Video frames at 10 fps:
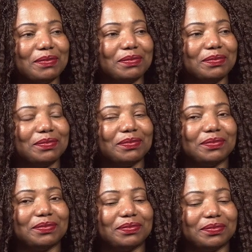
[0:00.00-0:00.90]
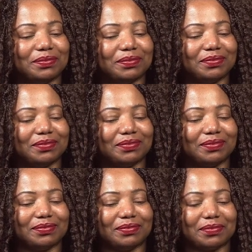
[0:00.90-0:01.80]

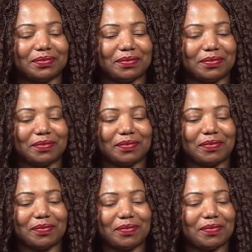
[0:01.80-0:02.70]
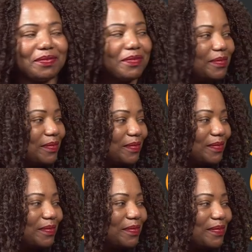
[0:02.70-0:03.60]

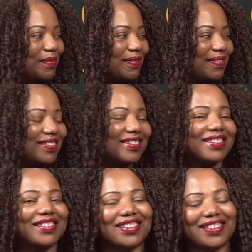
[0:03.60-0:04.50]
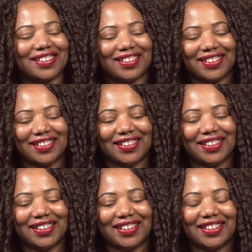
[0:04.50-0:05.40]

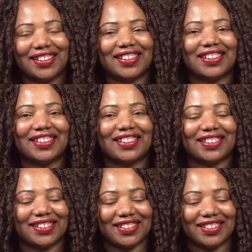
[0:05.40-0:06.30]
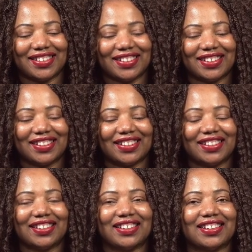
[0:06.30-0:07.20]

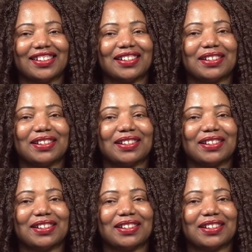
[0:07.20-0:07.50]
[no speech]